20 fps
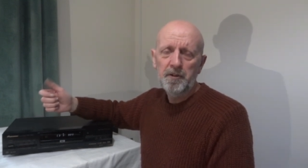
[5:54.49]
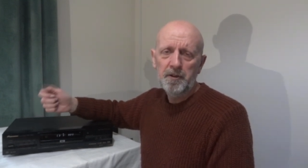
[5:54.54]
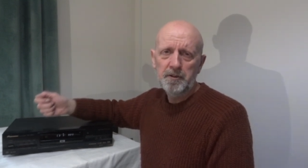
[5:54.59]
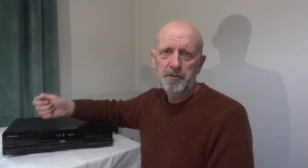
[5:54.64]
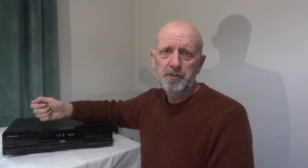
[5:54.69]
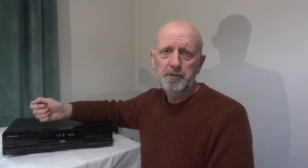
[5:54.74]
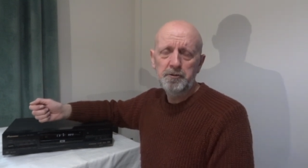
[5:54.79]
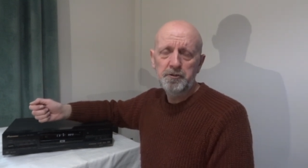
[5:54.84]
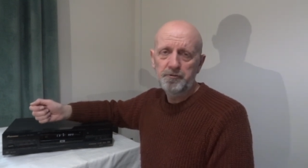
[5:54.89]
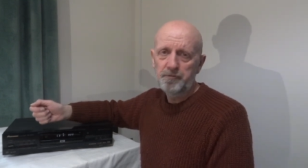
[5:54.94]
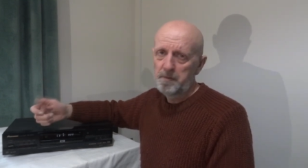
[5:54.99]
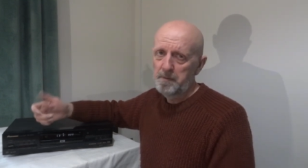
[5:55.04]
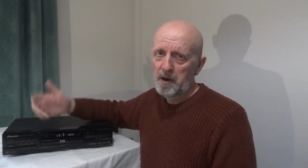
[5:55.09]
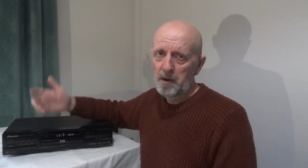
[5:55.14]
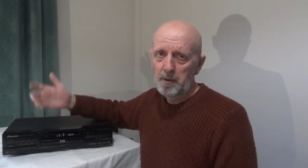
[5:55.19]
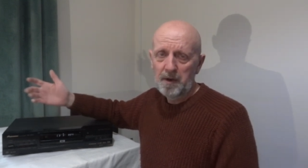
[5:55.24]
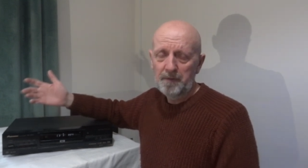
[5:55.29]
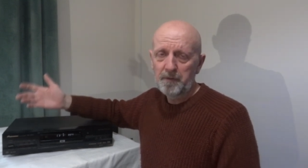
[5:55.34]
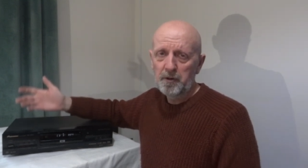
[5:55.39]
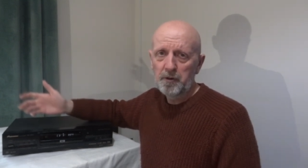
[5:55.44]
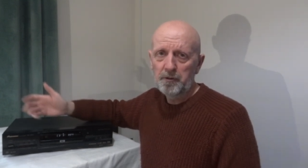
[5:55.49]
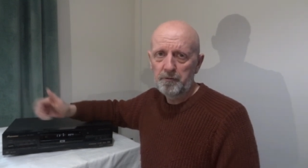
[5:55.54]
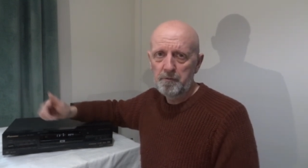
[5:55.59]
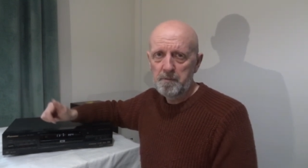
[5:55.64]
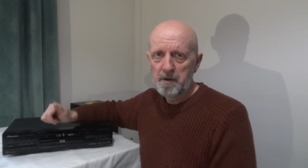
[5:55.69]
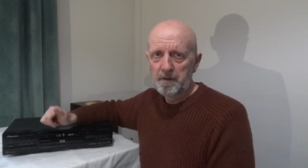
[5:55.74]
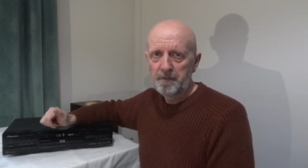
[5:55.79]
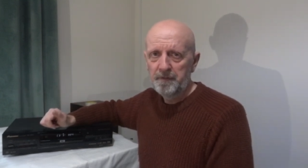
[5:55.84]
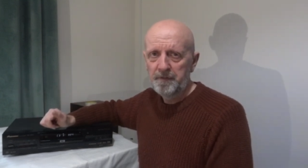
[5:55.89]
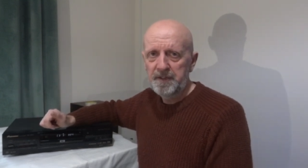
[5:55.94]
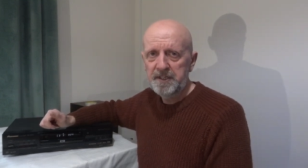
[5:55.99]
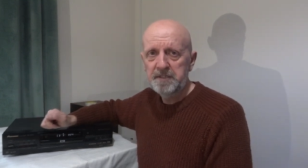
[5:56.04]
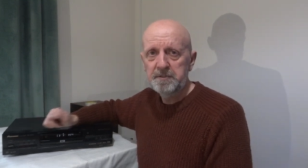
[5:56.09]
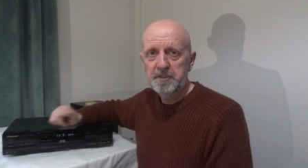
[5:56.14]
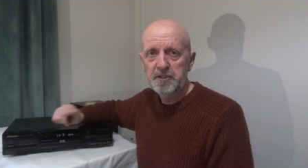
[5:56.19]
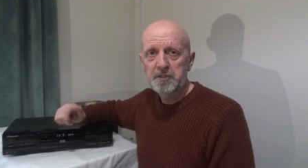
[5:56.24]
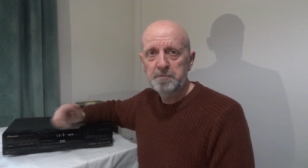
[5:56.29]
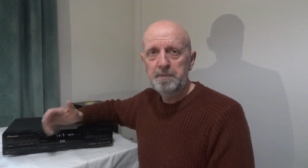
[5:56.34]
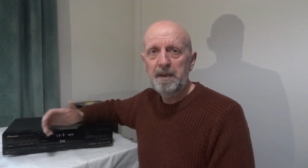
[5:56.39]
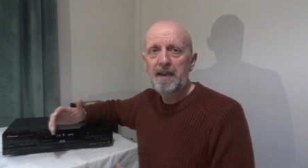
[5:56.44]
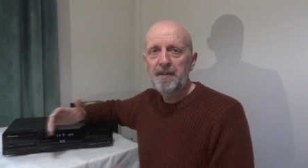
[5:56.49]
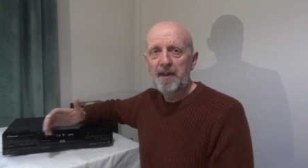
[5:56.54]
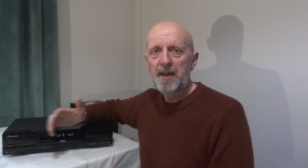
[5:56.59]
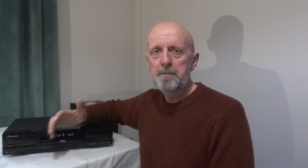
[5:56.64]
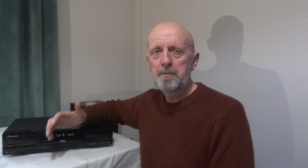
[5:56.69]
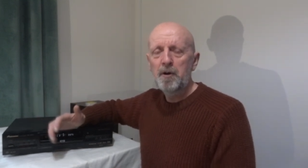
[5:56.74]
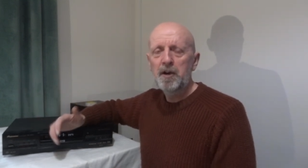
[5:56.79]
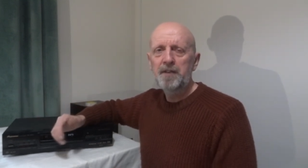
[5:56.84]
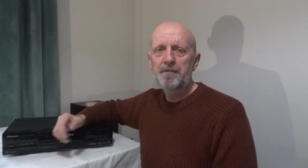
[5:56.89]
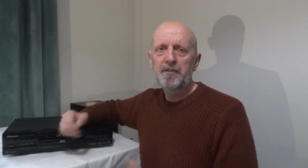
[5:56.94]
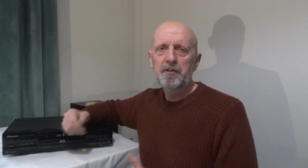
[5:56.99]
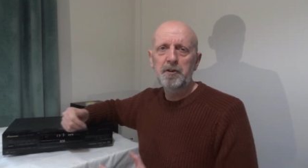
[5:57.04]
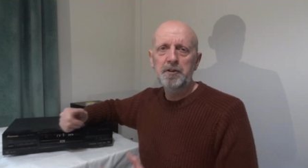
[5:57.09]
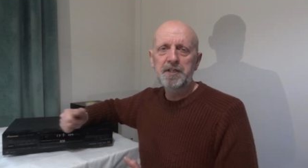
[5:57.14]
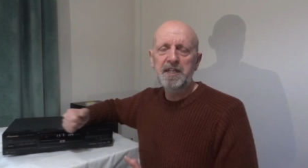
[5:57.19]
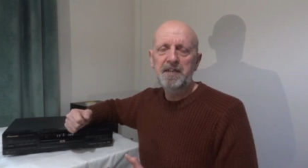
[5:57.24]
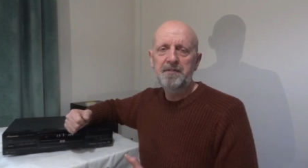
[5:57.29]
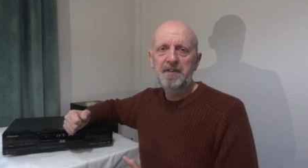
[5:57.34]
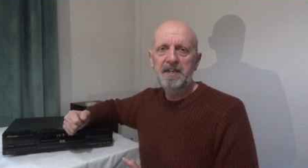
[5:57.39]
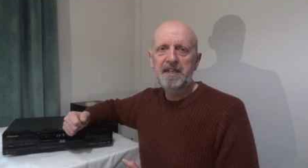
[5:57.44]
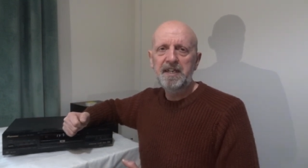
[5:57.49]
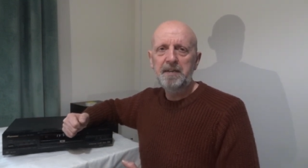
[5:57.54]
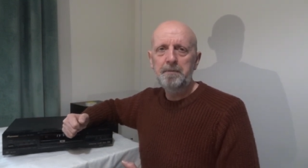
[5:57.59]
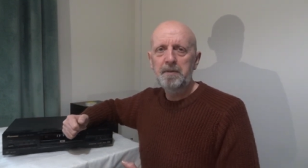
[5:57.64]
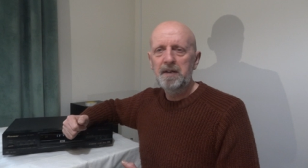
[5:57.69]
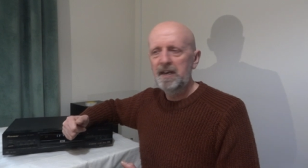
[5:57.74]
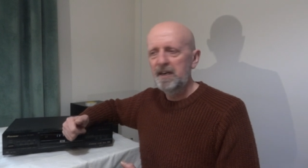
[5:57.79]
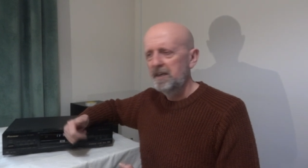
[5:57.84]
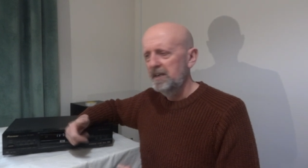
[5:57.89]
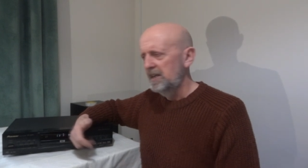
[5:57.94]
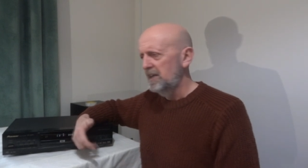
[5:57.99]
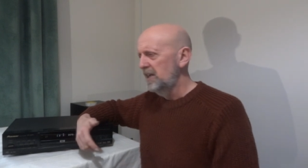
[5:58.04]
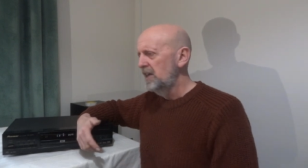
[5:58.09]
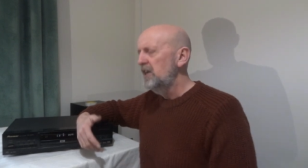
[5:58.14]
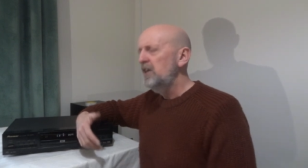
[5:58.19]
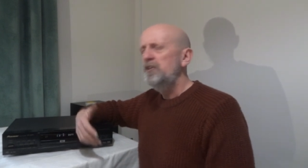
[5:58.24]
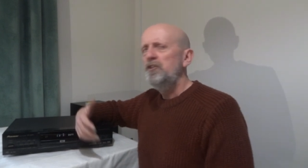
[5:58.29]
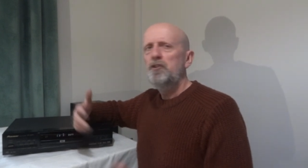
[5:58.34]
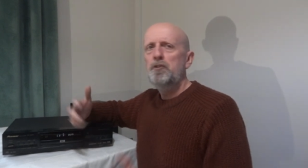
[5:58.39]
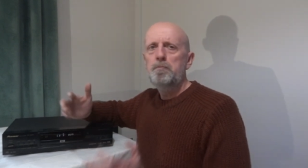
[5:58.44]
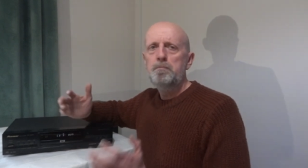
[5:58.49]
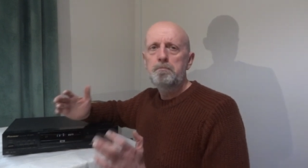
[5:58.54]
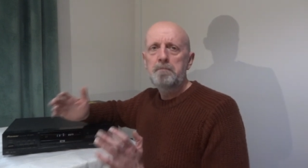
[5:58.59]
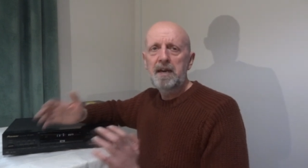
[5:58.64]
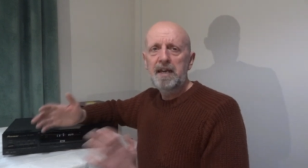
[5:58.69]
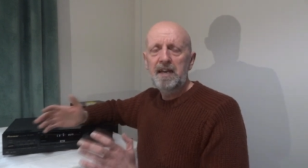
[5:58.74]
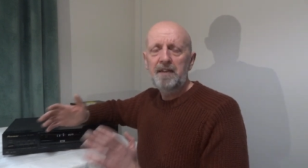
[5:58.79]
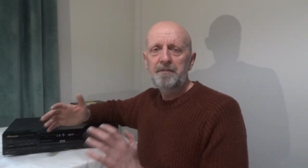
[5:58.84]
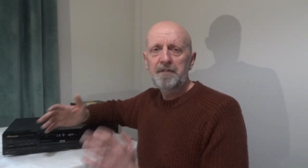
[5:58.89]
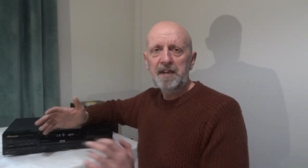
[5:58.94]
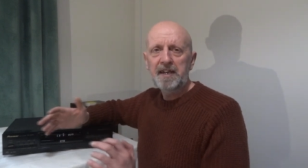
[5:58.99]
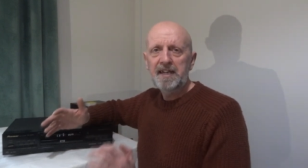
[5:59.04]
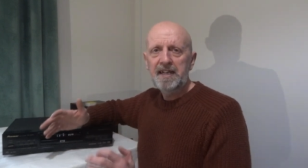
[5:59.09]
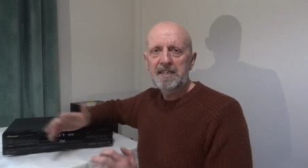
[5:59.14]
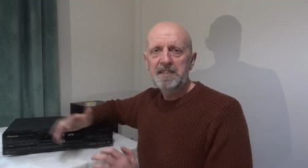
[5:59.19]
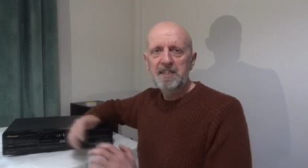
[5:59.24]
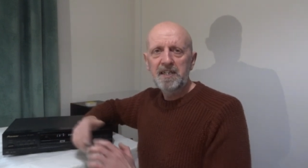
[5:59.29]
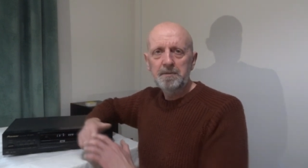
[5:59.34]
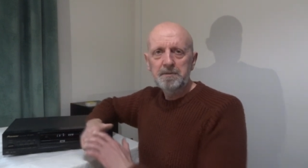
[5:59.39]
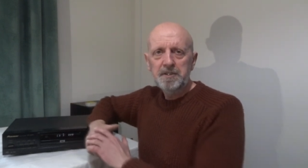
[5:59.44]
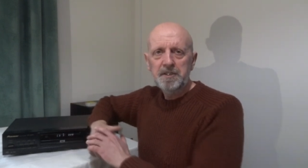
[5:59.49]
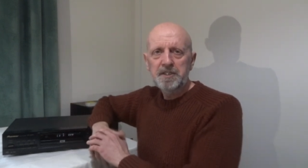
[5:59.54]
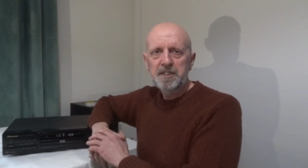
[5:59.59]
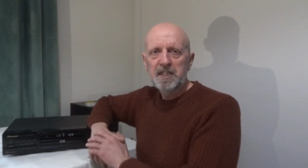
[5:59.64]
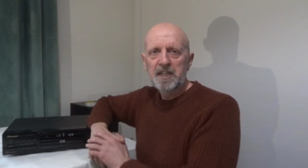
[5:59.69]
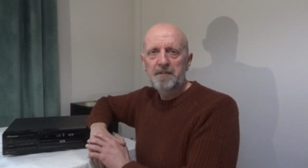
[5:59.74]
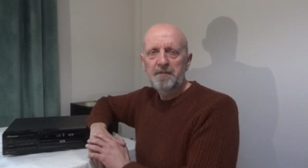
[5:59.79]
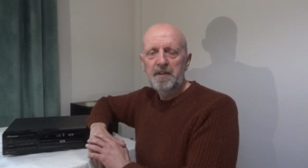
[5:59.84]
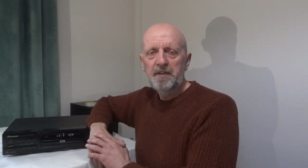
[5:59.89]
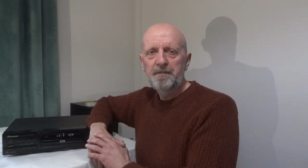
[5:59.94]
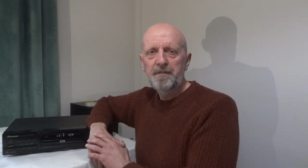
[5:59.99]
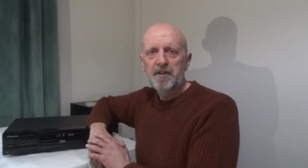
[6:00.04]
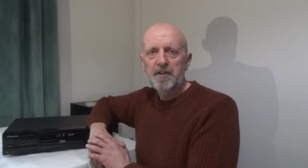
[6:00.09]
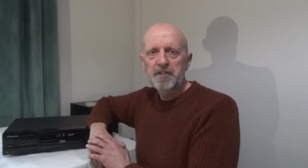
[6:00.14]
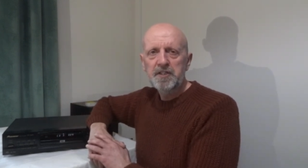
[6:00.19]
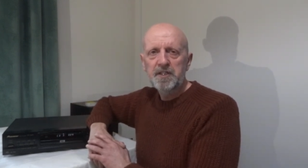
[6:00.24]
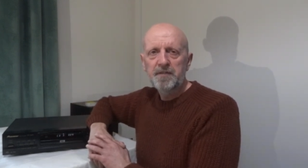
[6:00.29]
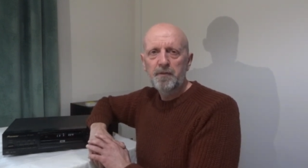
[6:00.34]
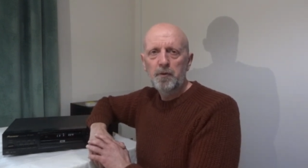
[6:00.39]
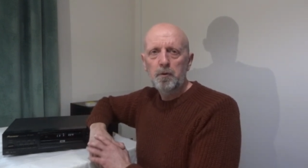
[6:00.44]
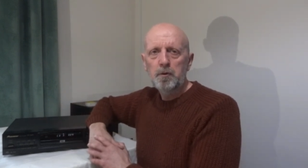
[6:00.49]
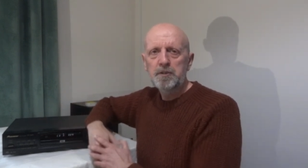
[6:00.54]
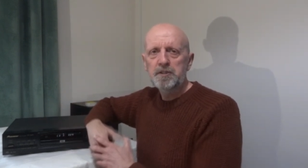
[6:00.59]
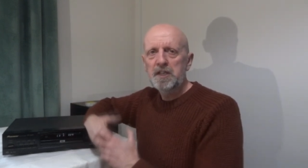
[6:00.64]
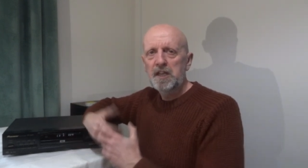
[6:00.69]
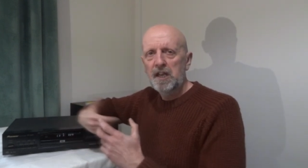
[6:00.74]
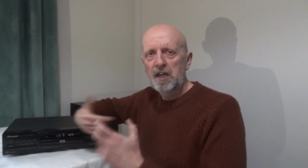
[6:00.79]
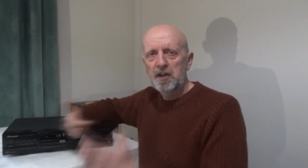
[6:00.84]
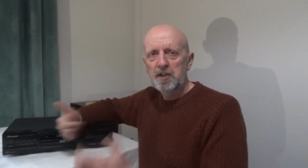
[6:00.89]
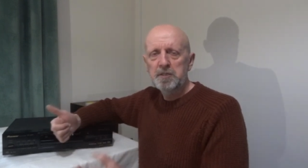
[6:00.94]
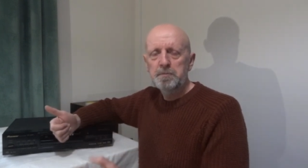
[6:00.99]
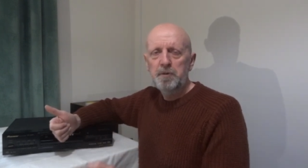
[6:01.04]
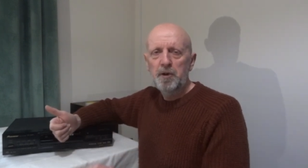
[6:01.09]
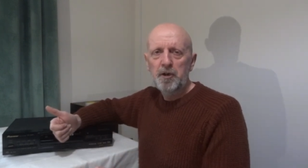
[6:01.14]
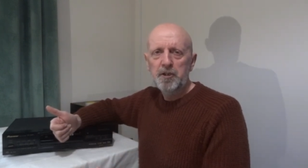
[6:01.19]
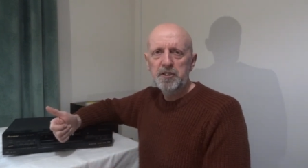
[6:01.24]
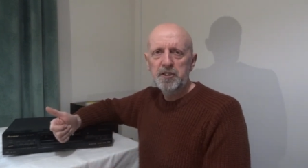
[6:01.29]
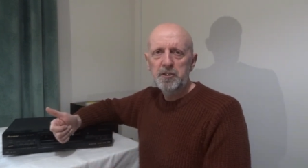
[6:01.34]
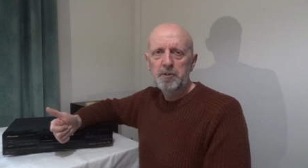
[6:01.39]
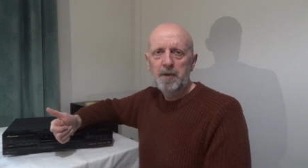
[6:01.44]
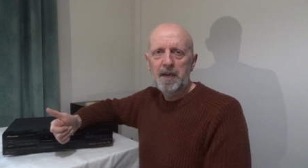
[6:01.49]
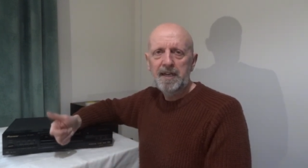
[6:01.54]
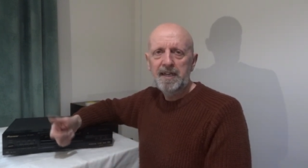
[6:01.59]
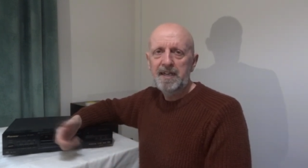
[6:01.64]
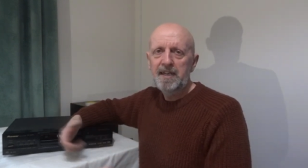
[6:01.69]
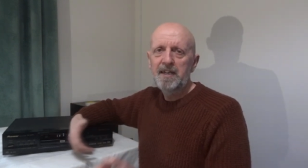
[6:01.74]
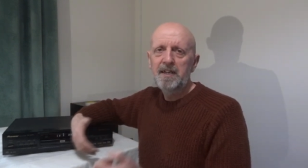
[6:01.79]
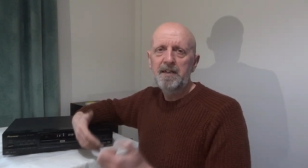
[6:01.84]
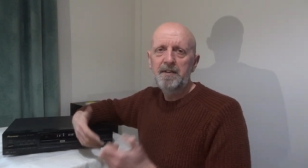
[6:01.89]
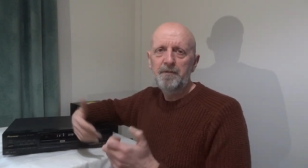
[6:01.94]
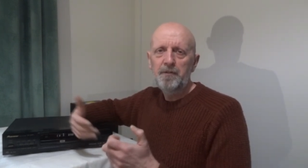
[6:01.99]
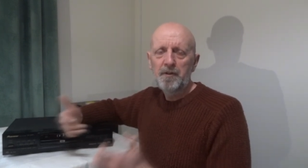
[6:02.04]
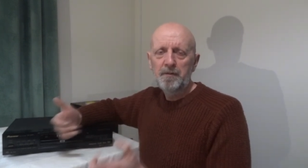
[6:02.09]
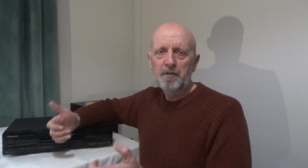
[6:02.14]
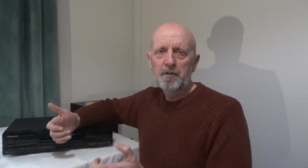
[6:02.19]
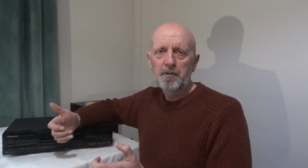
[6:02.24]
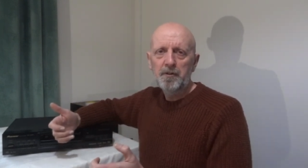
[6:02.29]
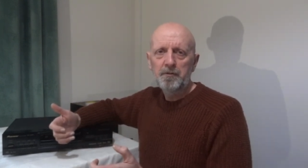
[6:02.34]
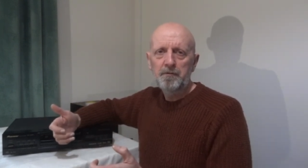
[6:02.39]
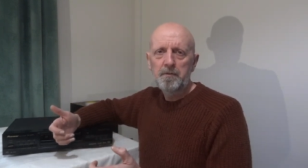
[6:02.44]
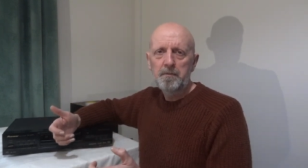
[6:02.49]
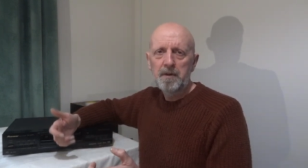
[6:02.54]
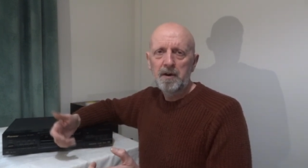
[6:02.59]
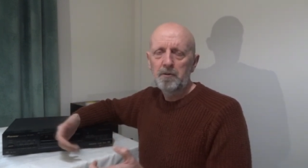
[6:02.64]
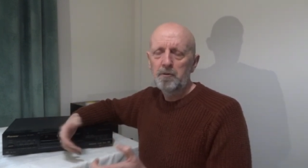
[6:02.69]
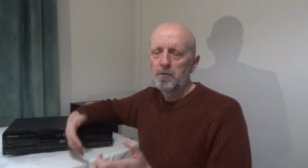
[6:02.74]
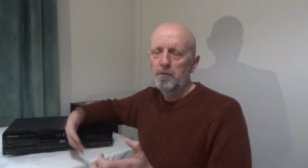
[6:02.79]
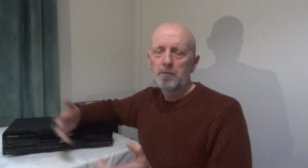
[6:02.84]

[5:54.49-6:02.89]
You could use the remote, I haven't got a remote for this, so just bear that in mind. If you've got a D V D player, you may have to connect it up to the T V first of all, because the last person who had it, if you haven't got the remote